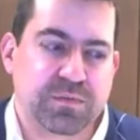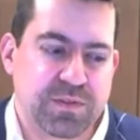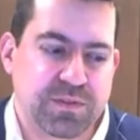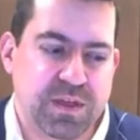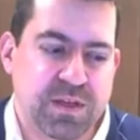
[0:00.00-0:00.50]

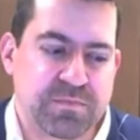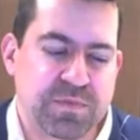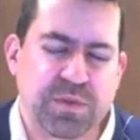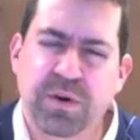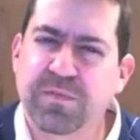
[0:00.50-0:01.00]
with
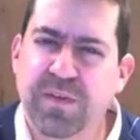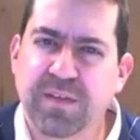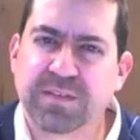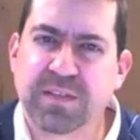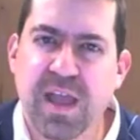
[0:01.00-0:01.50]

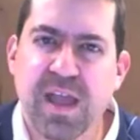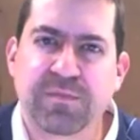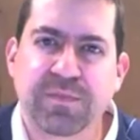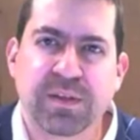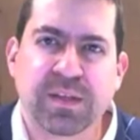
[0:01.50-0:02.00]
35
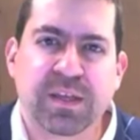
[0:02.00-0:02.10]
staff